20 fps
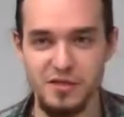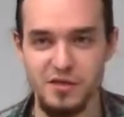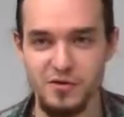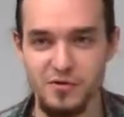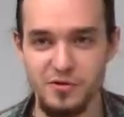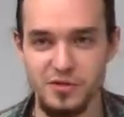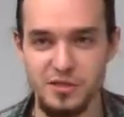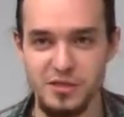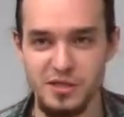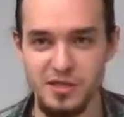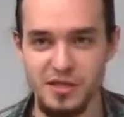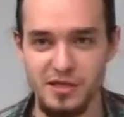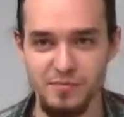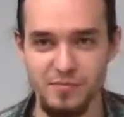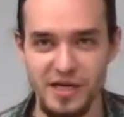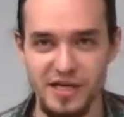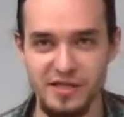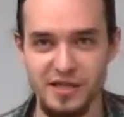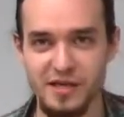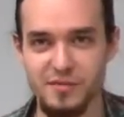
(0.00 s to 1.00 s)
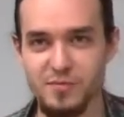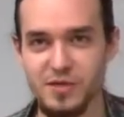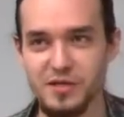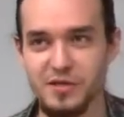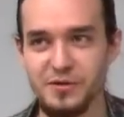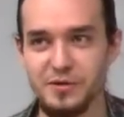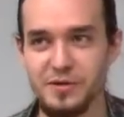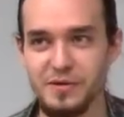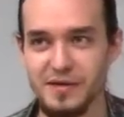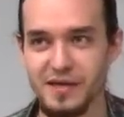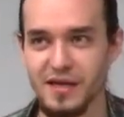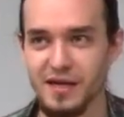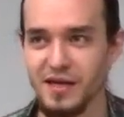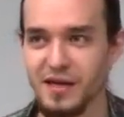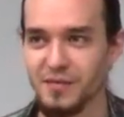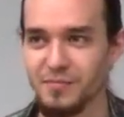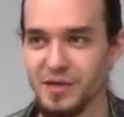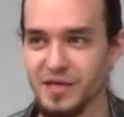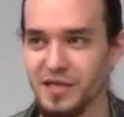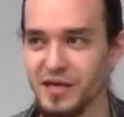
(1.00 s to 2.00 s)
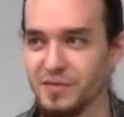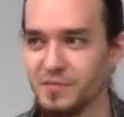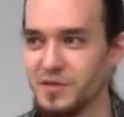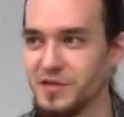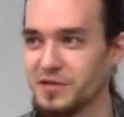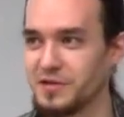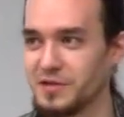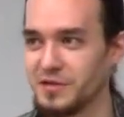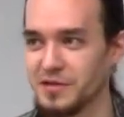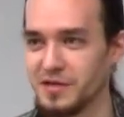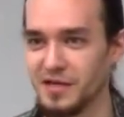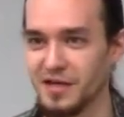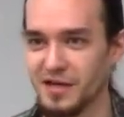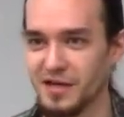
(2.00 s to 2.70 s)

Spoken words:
you could see my name here, my name there,